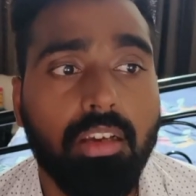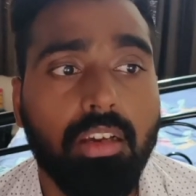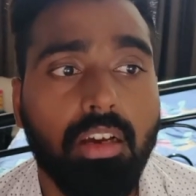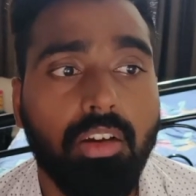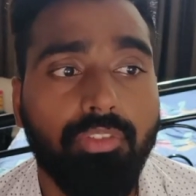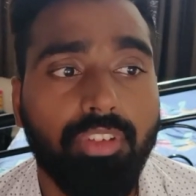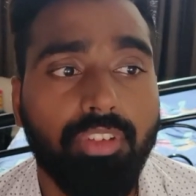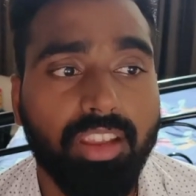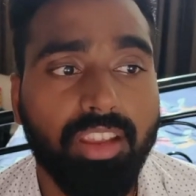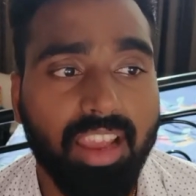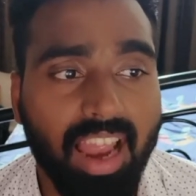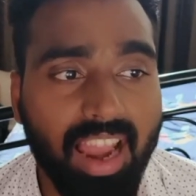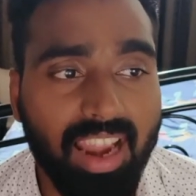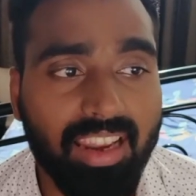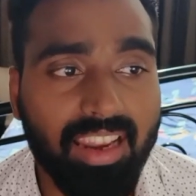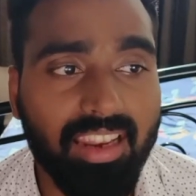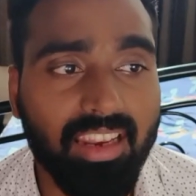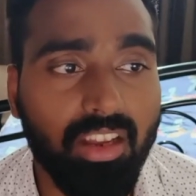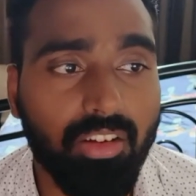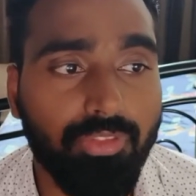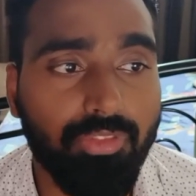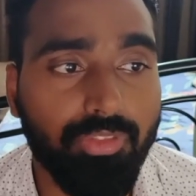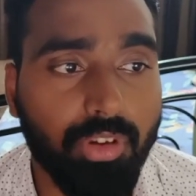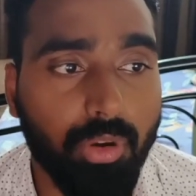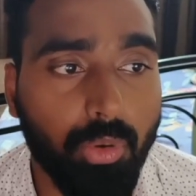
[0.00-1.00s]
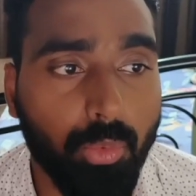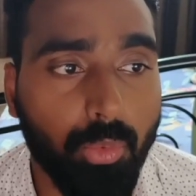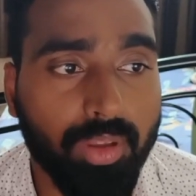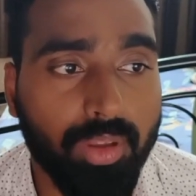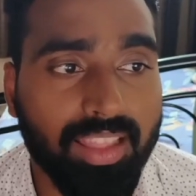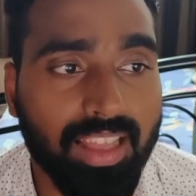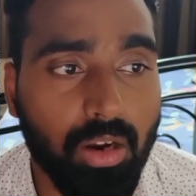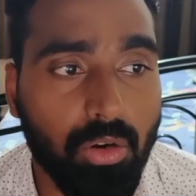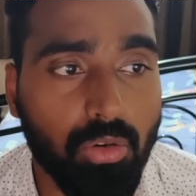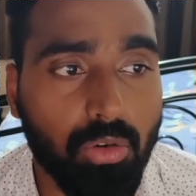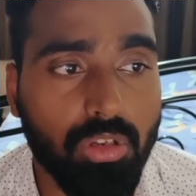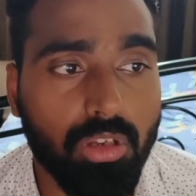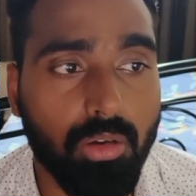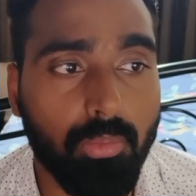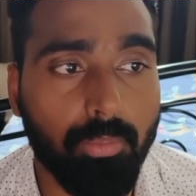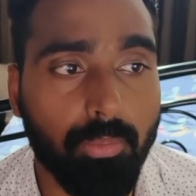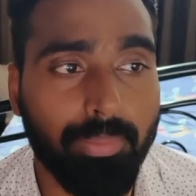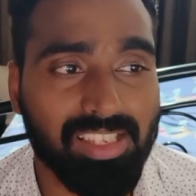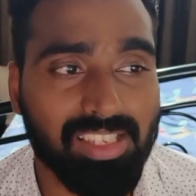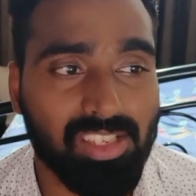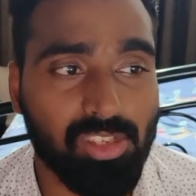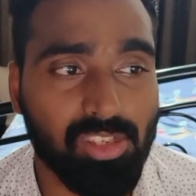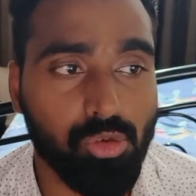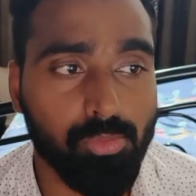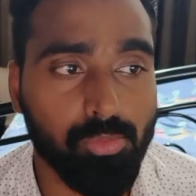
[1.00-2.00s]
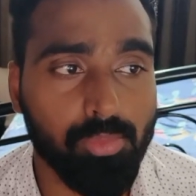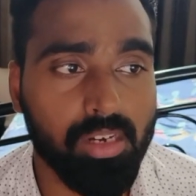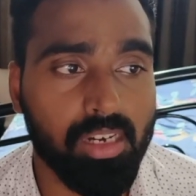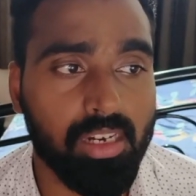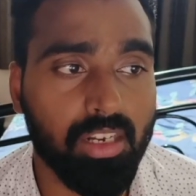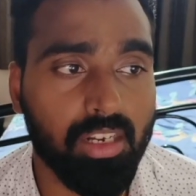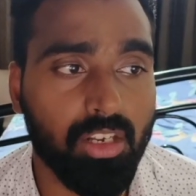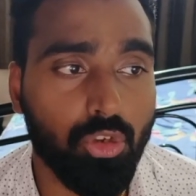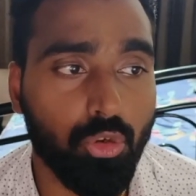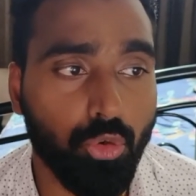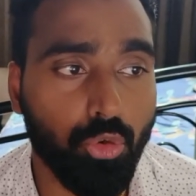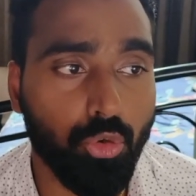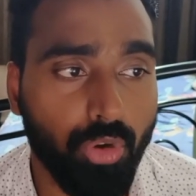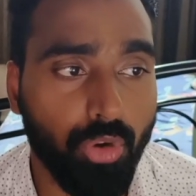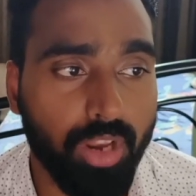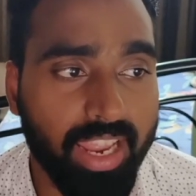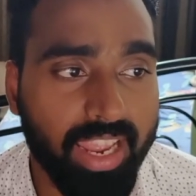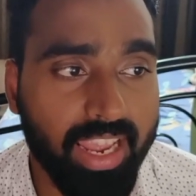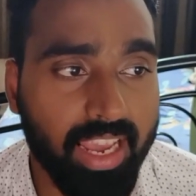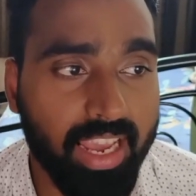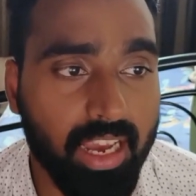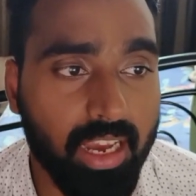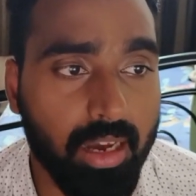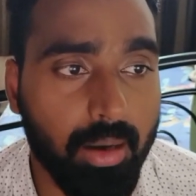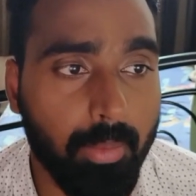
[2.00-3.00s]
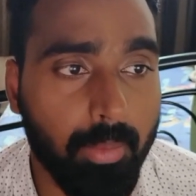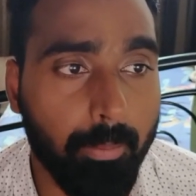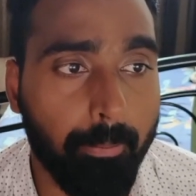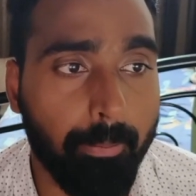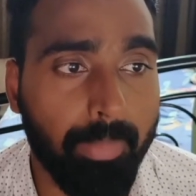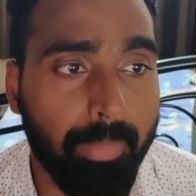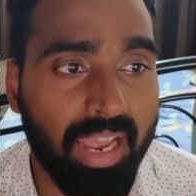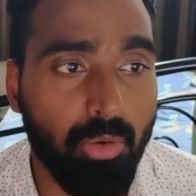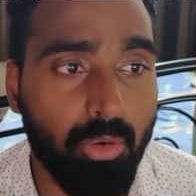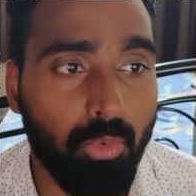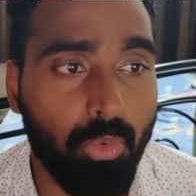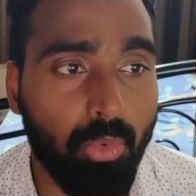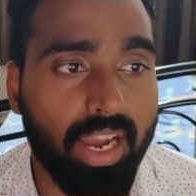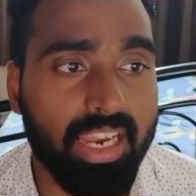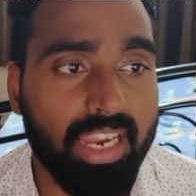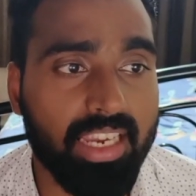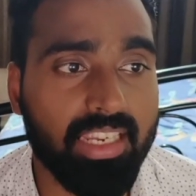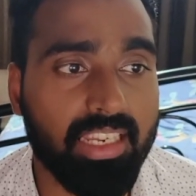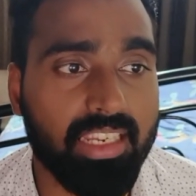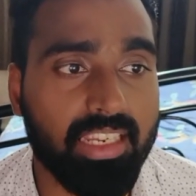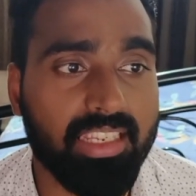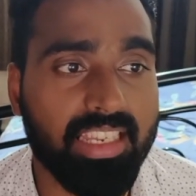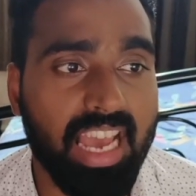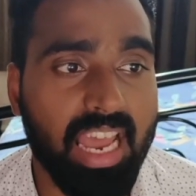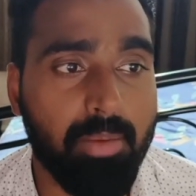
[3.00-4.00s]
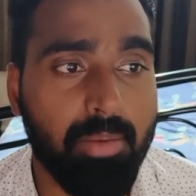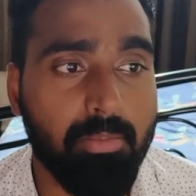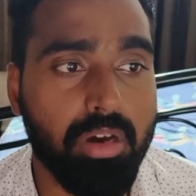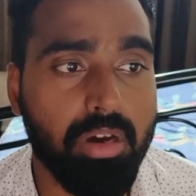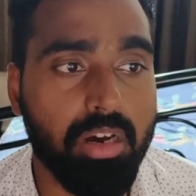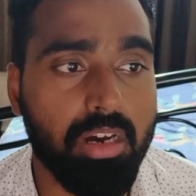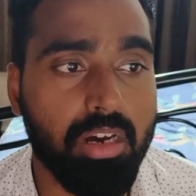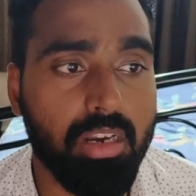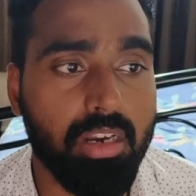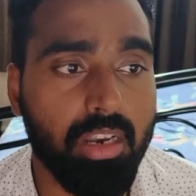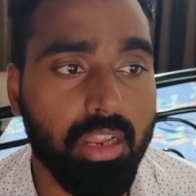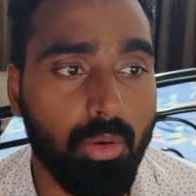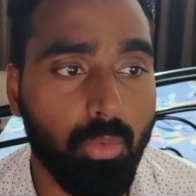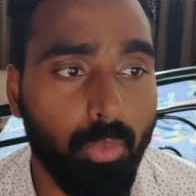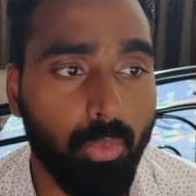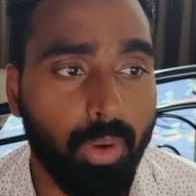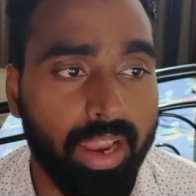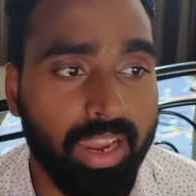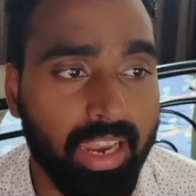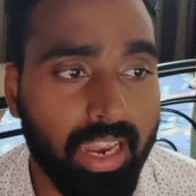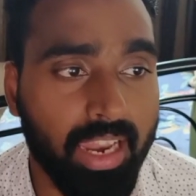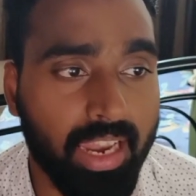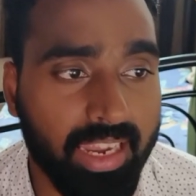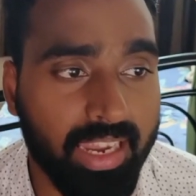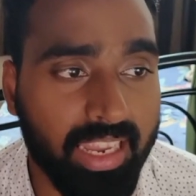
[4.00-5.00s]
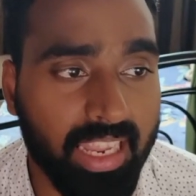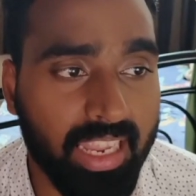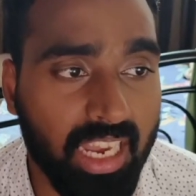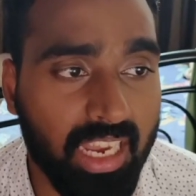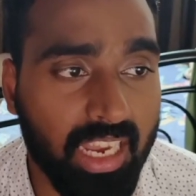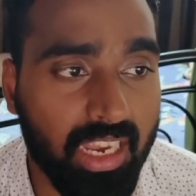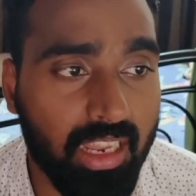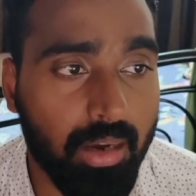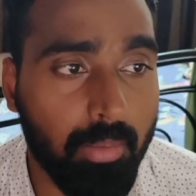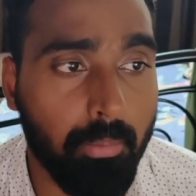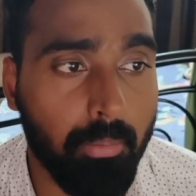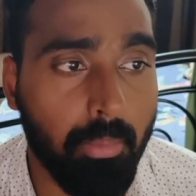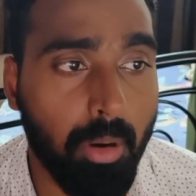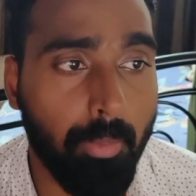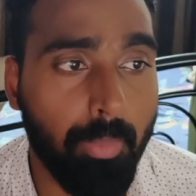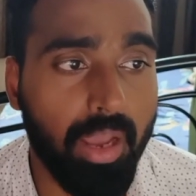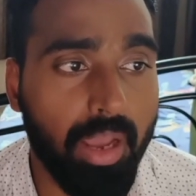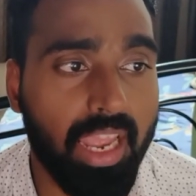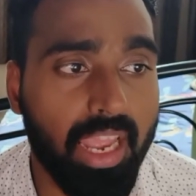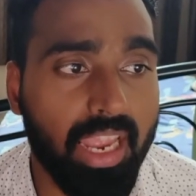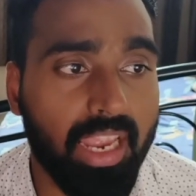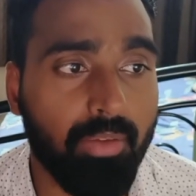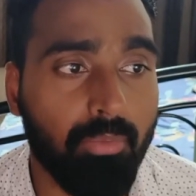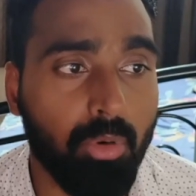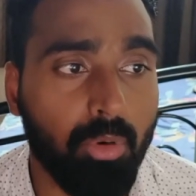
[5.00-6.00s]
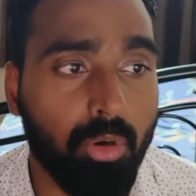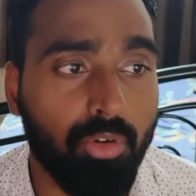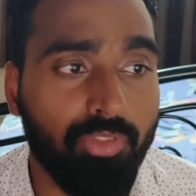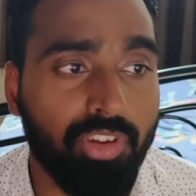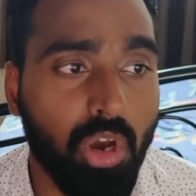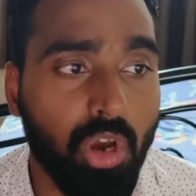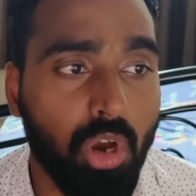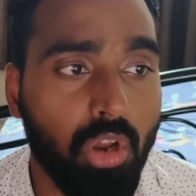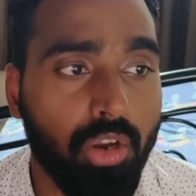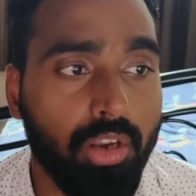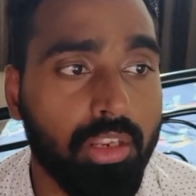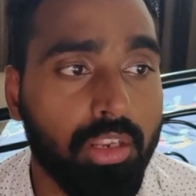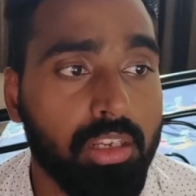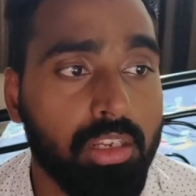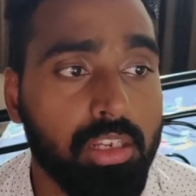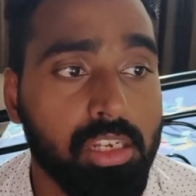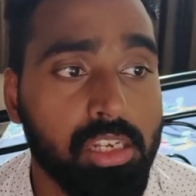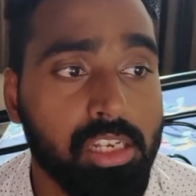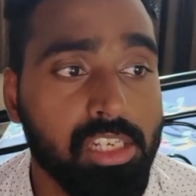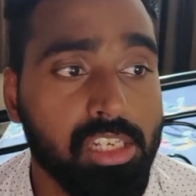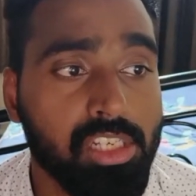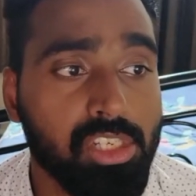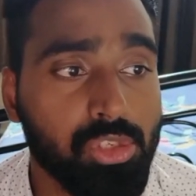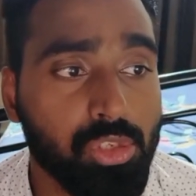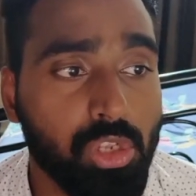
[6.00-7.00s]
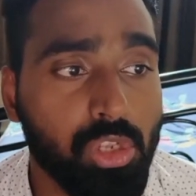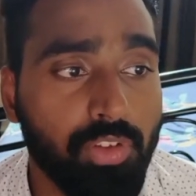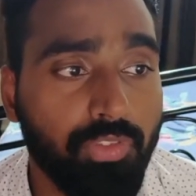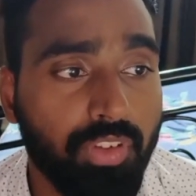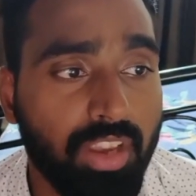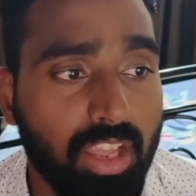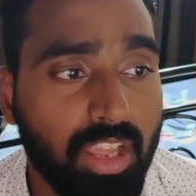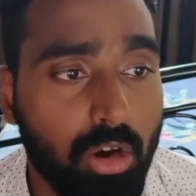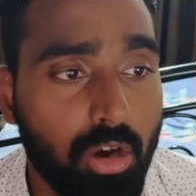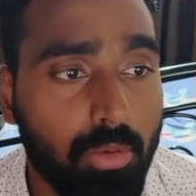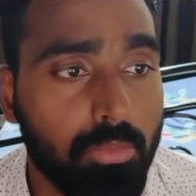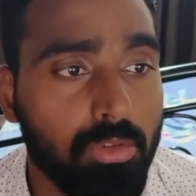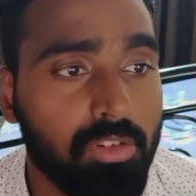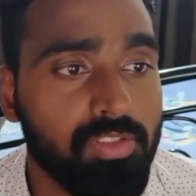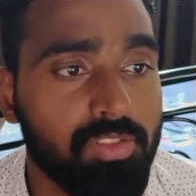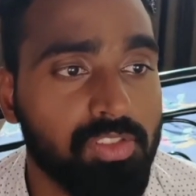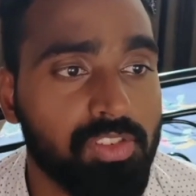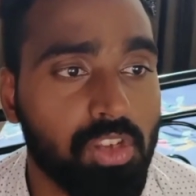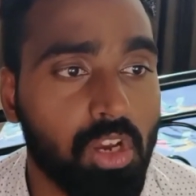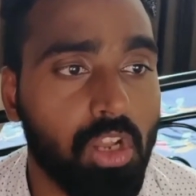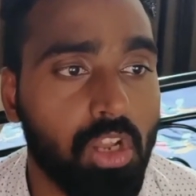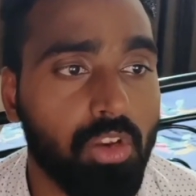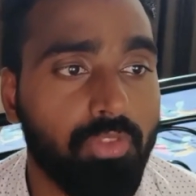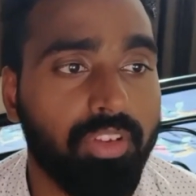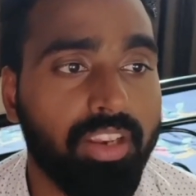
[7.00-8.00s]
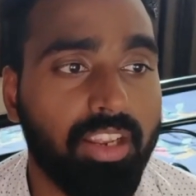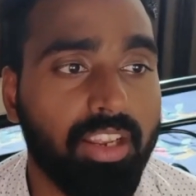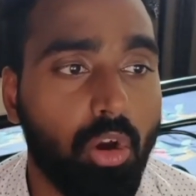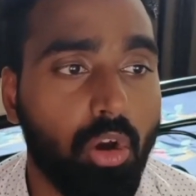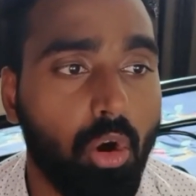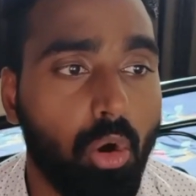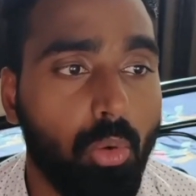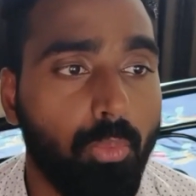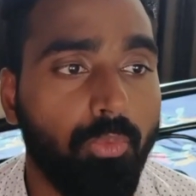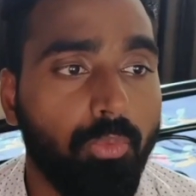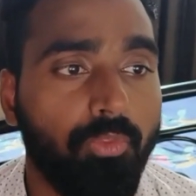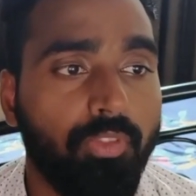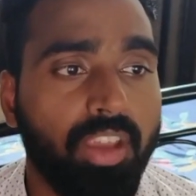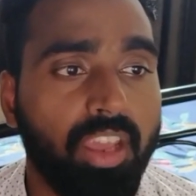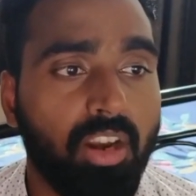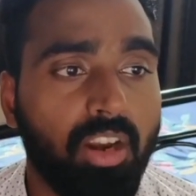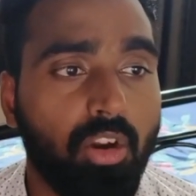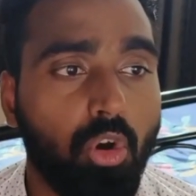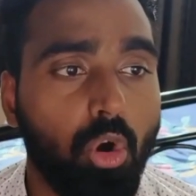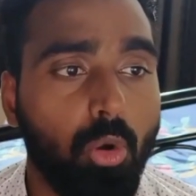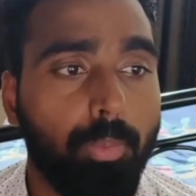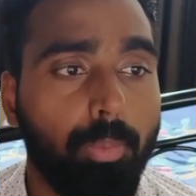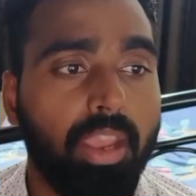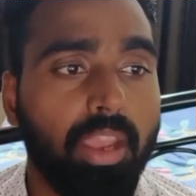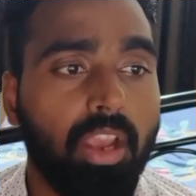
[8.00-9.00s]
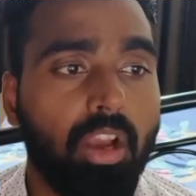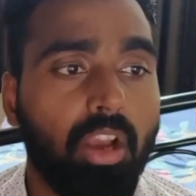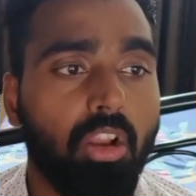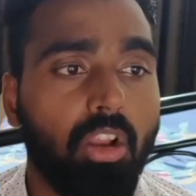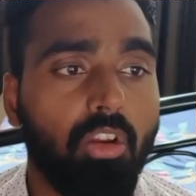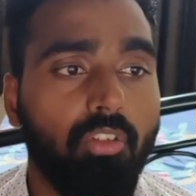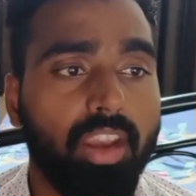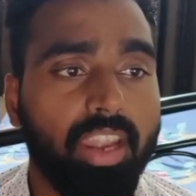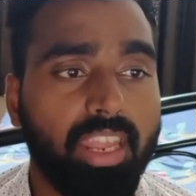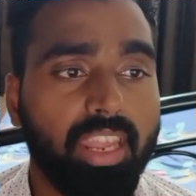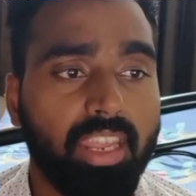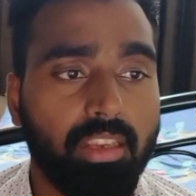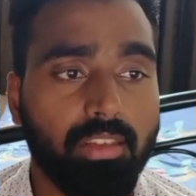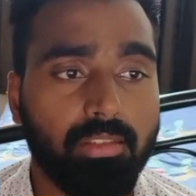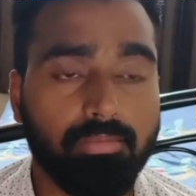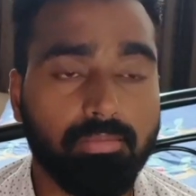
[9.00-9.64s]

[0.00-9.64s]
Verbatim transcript: We had enough without Bissouma, Cucurella, Ben White, Dan Burn when Neal Maupay moved on. So if Leo moves on, we'll cope. We are coping already.